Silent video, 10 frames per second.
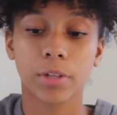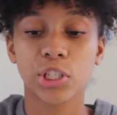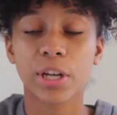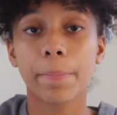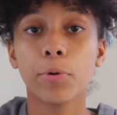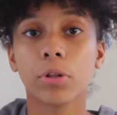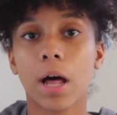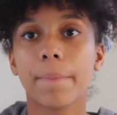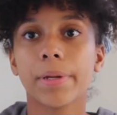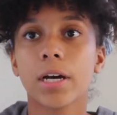shampooed a
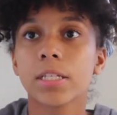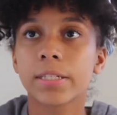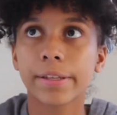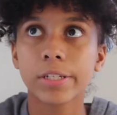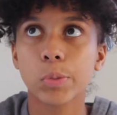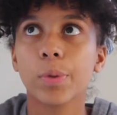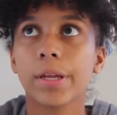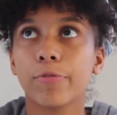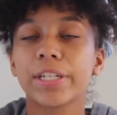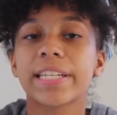lot, because since
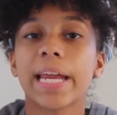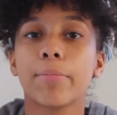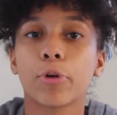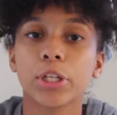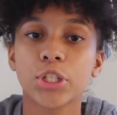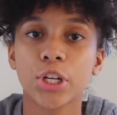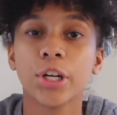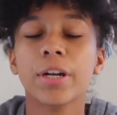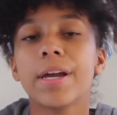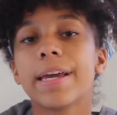we retain
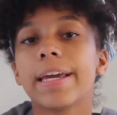moisture,